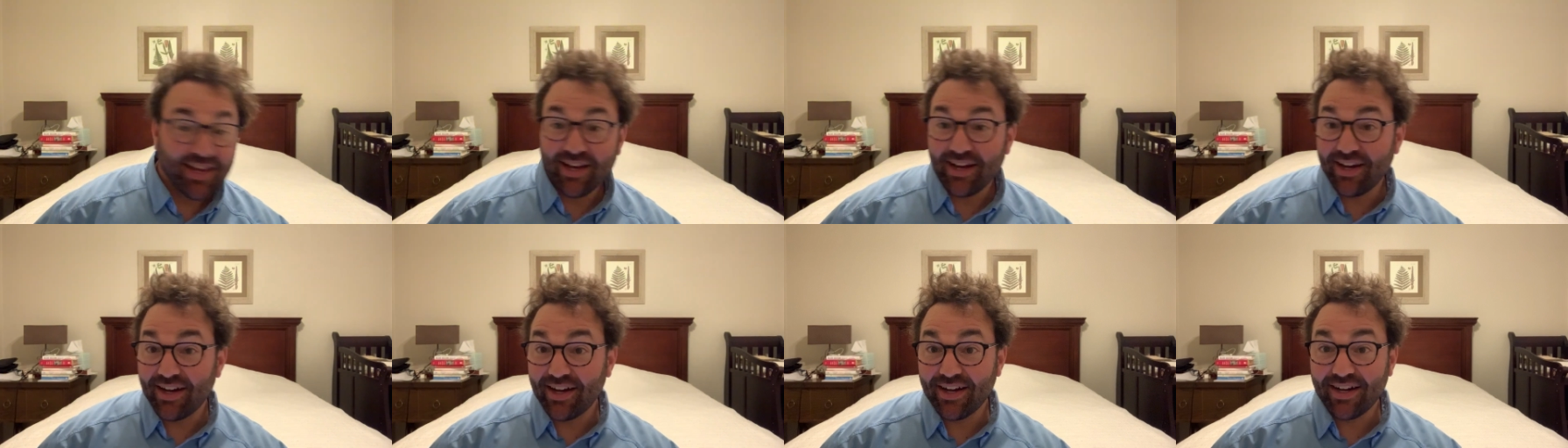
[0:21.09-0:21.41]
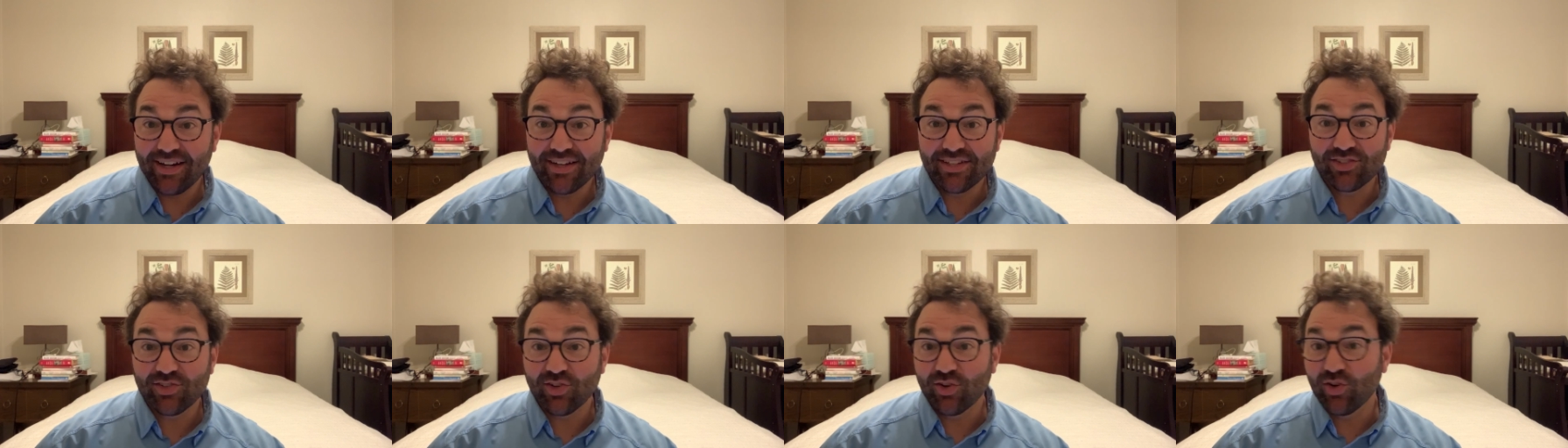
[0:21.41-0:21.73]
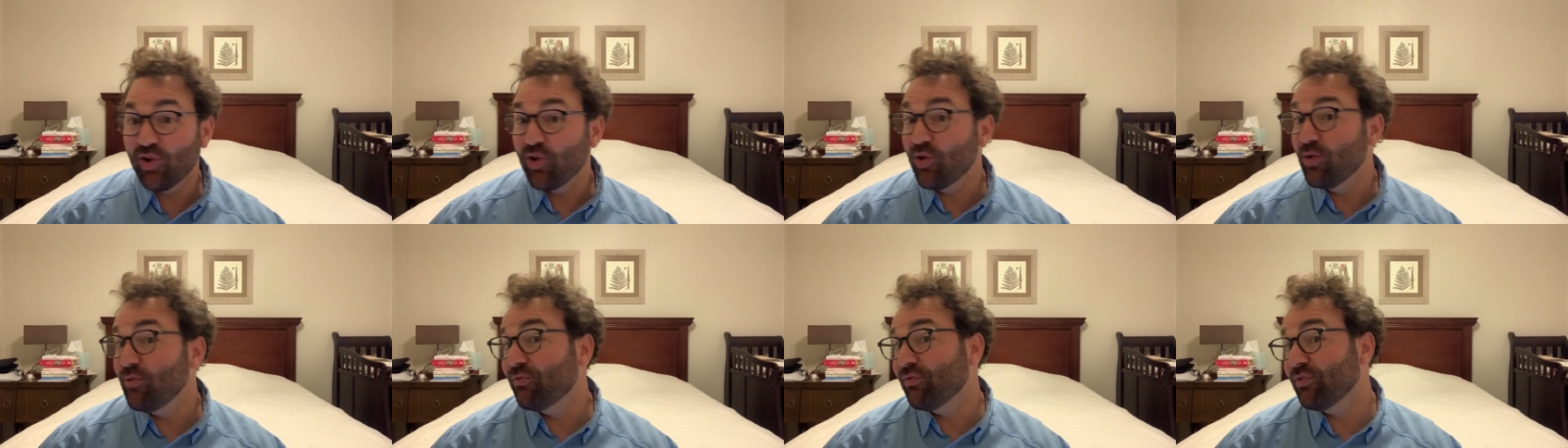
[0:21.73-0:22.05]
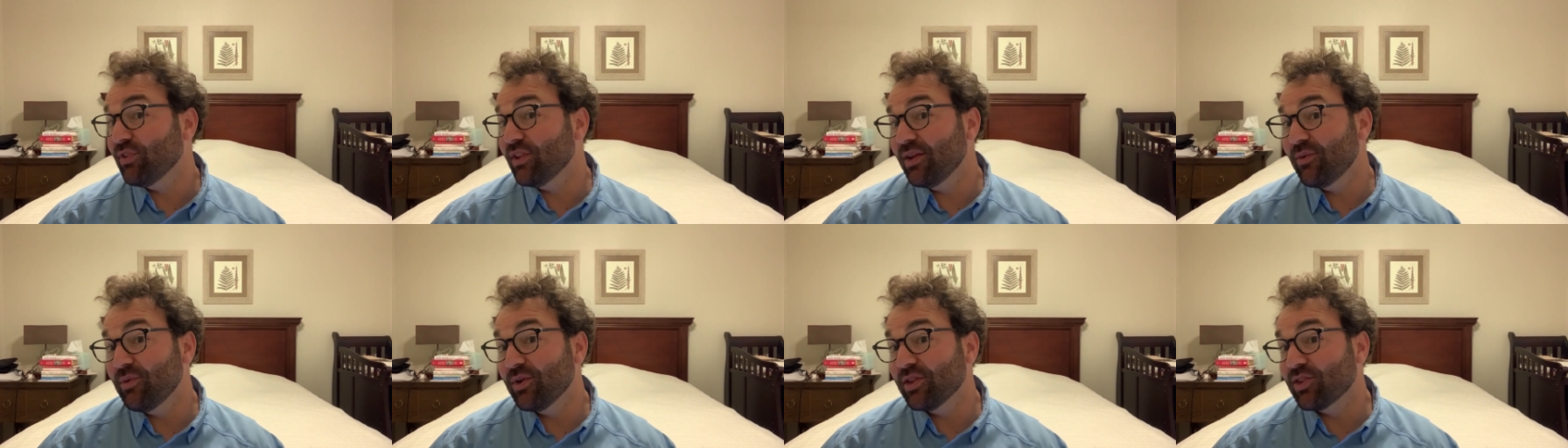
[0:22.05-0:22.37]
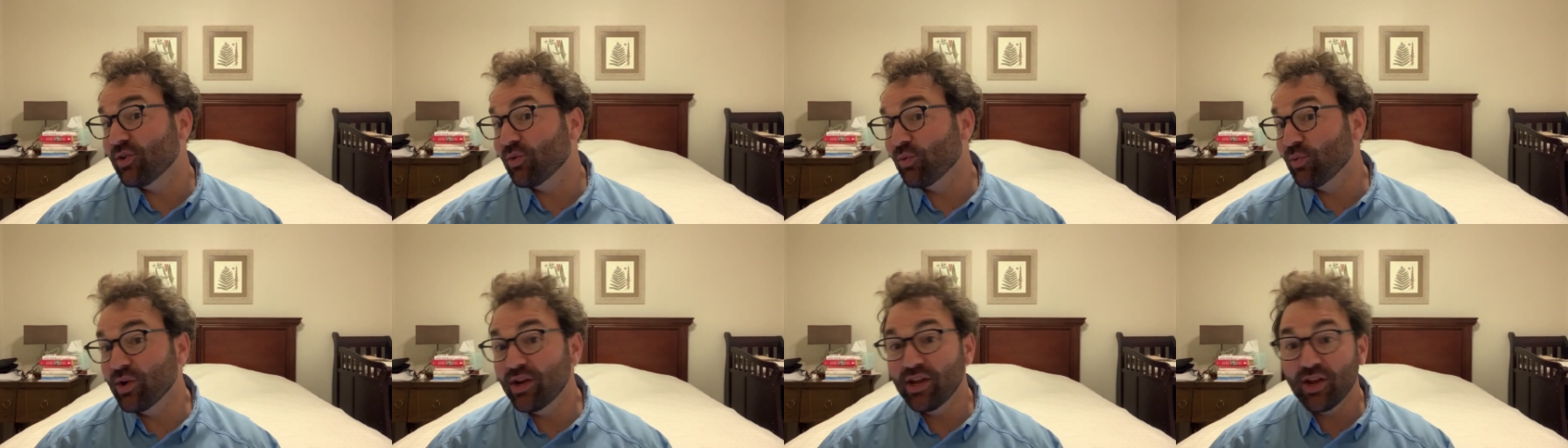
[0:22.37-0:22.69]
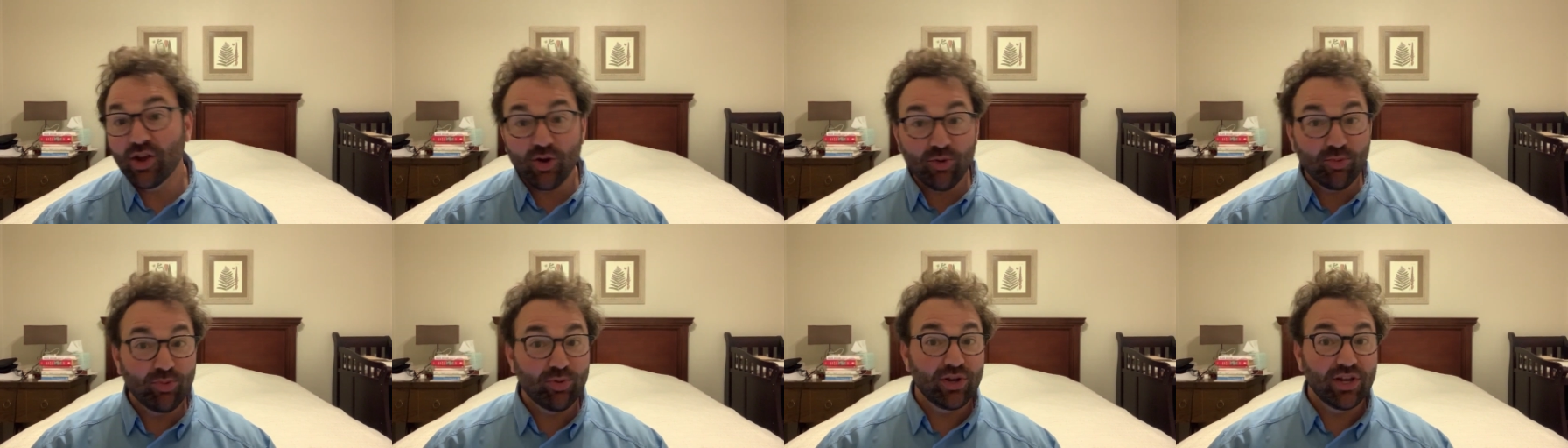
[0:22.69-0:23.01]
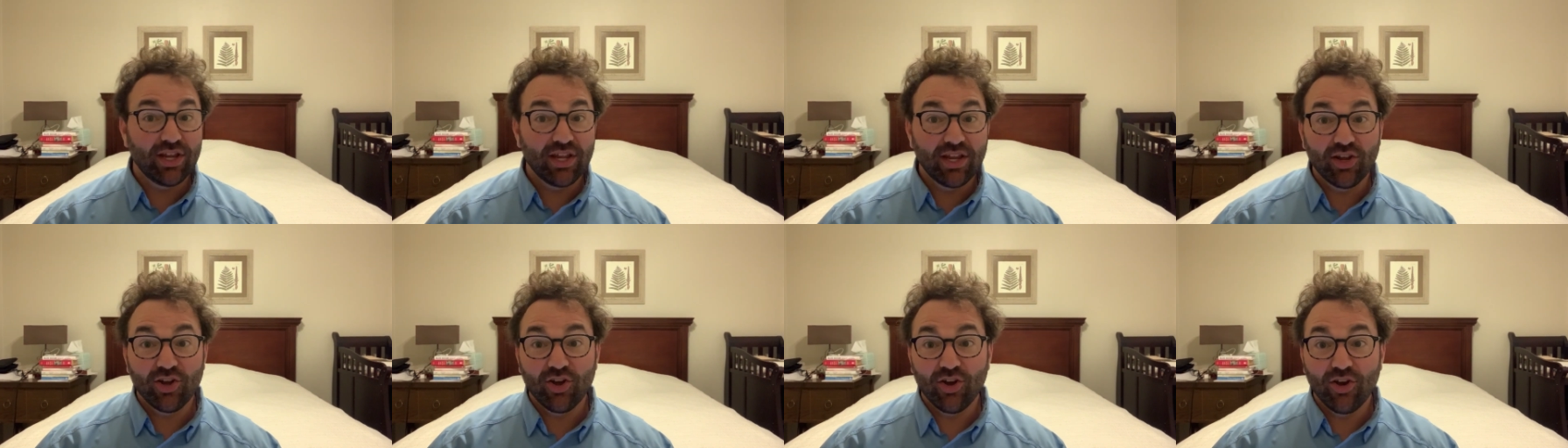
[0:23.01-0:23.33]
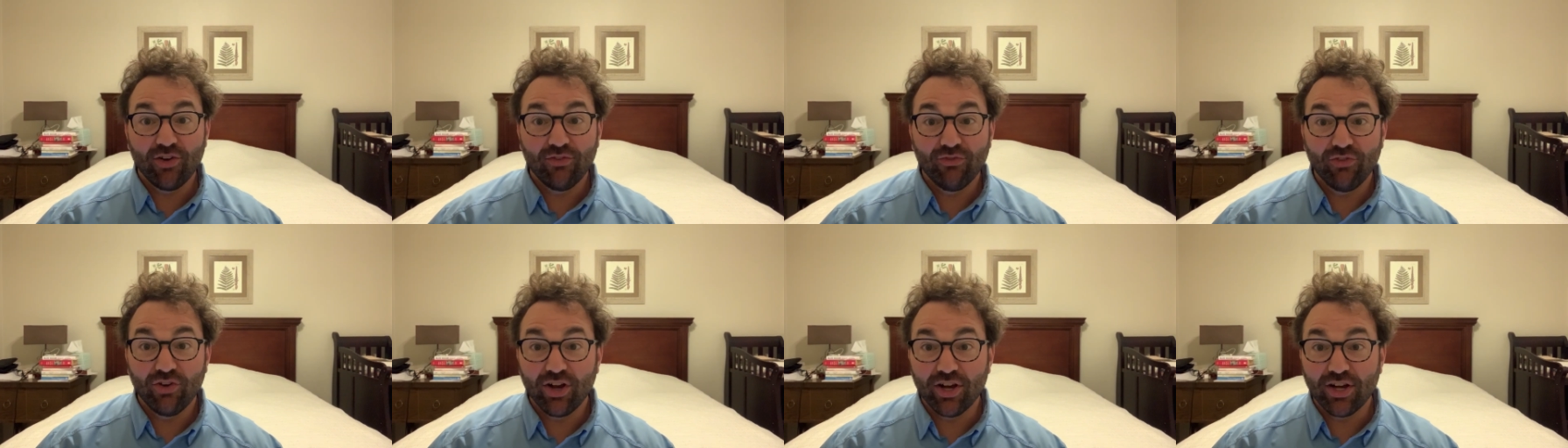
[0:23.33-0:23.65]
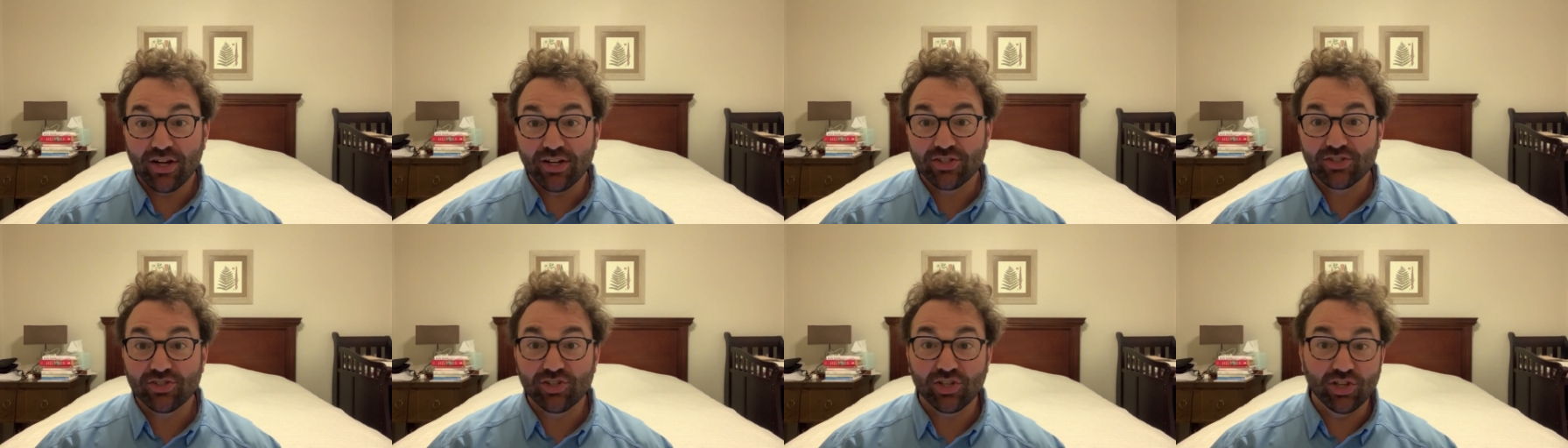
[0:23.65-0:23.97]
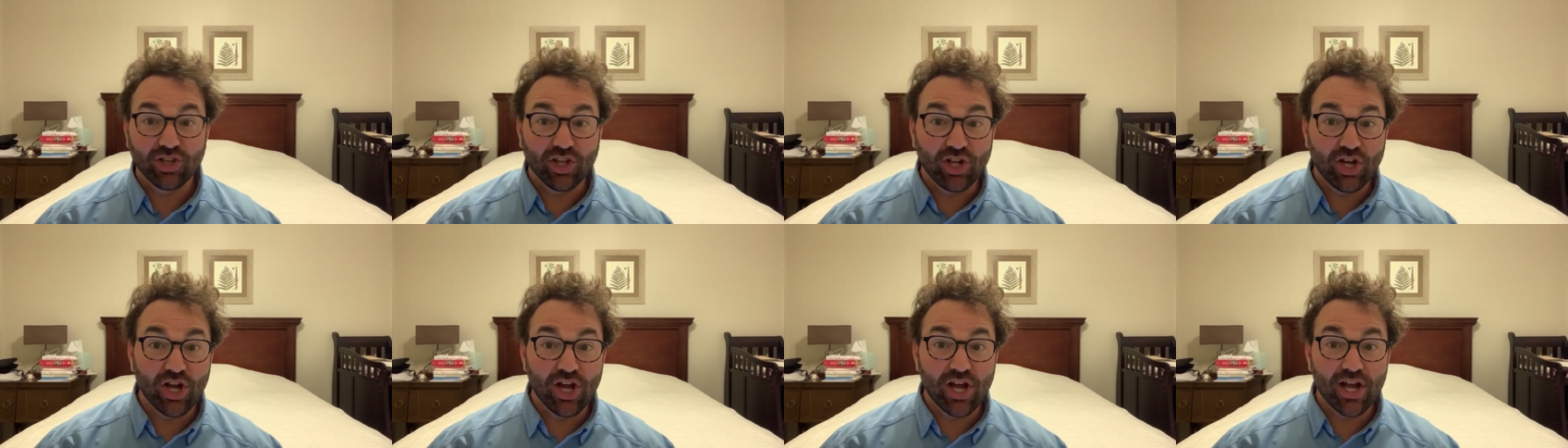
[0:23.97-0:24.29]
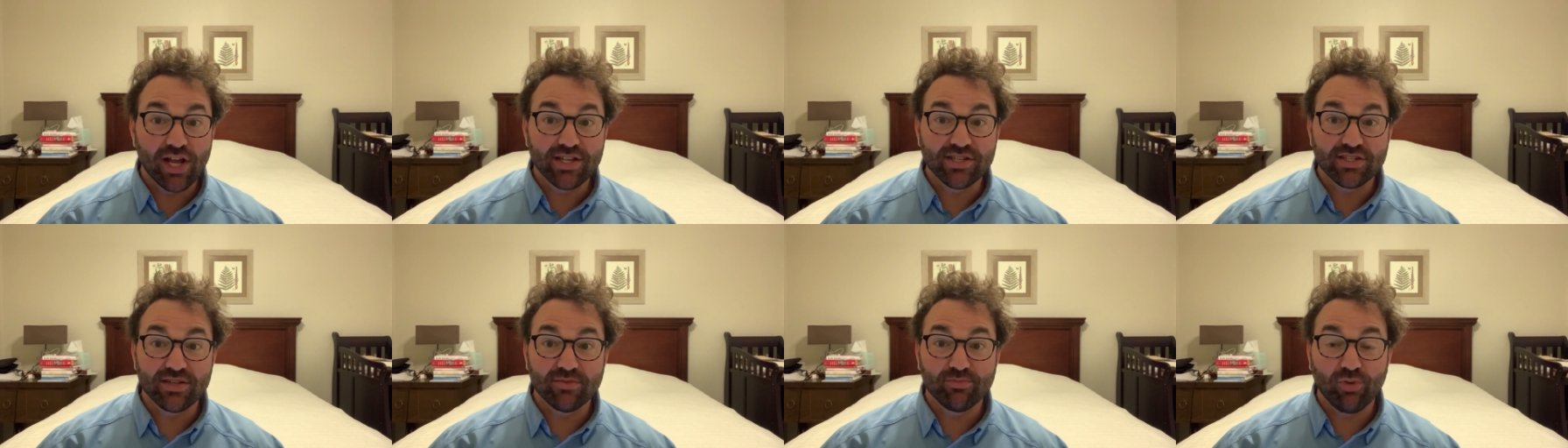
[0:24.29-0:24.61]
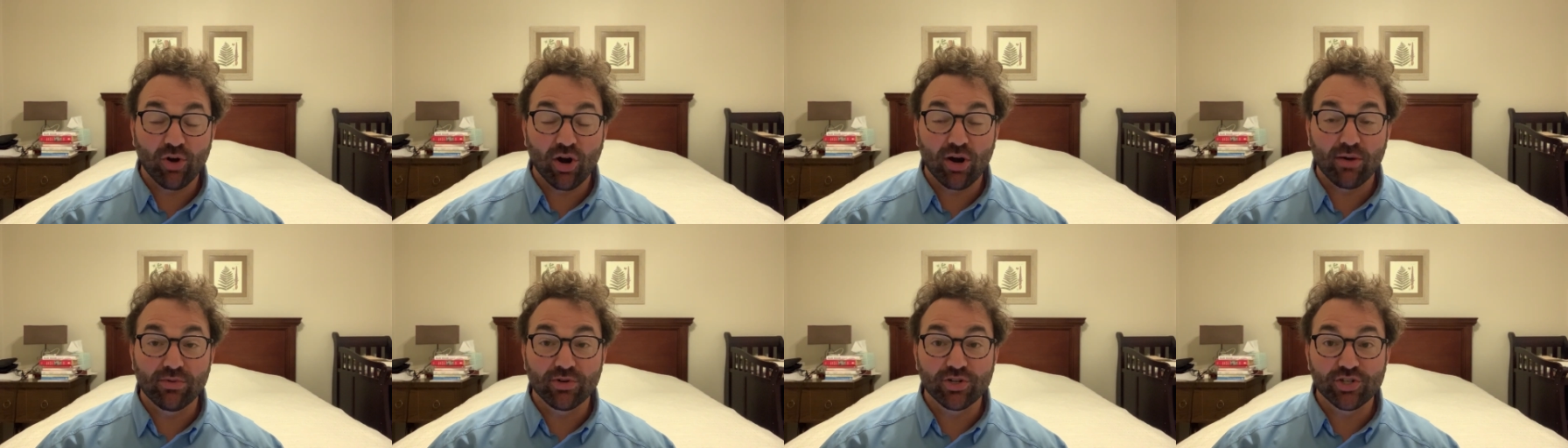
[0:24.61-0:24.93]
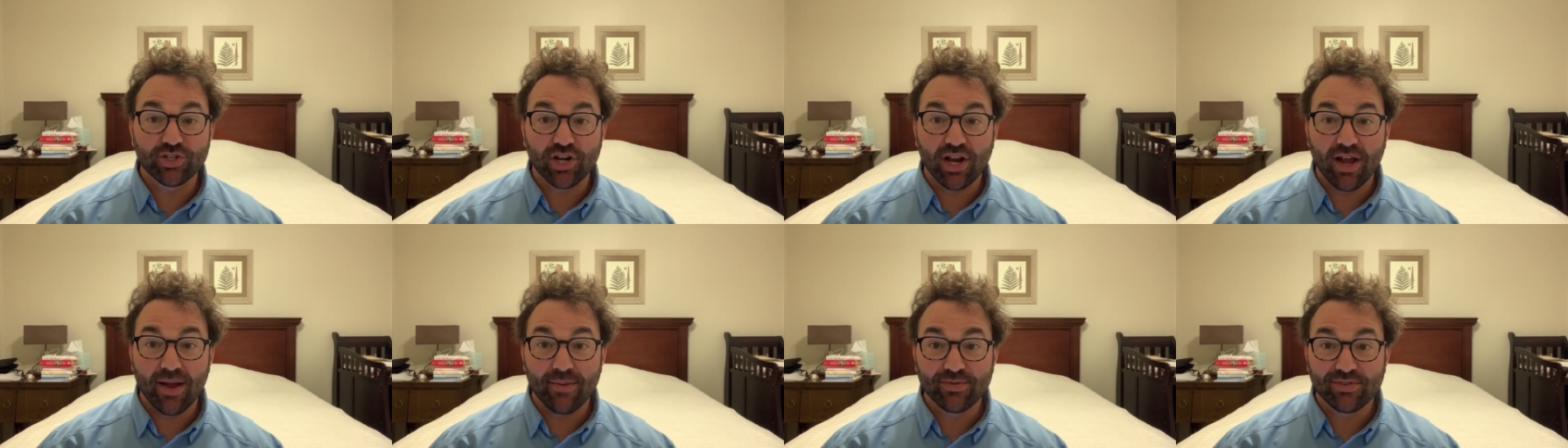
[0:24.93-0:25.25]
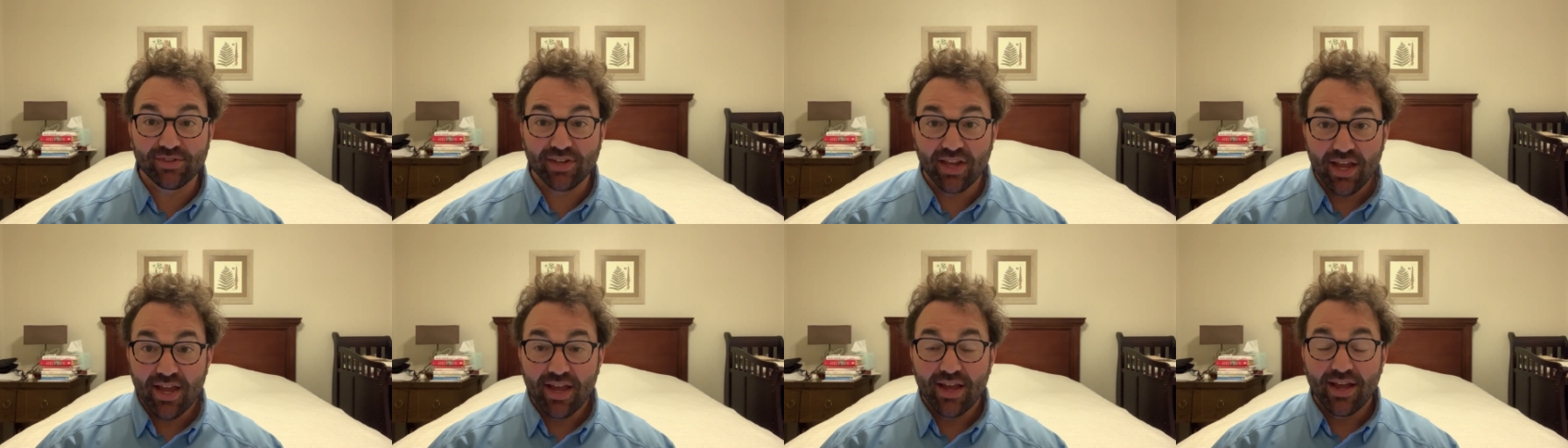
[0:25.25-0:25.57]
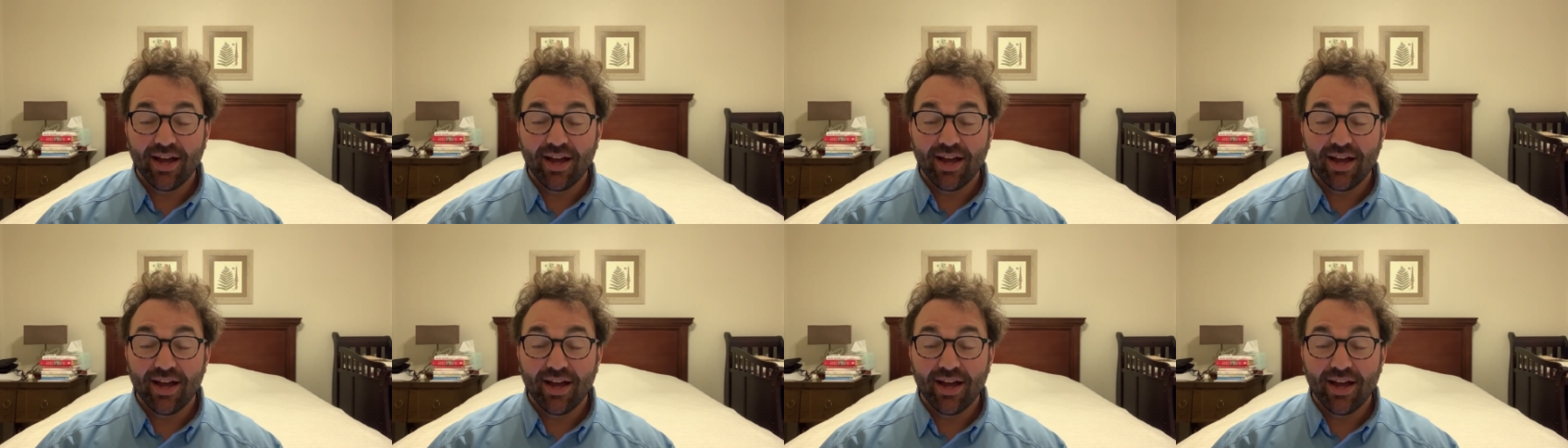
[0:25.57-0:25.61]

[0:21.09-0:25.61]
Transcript: Uh, so hopefully with the reopening of uh, salons and barbershops,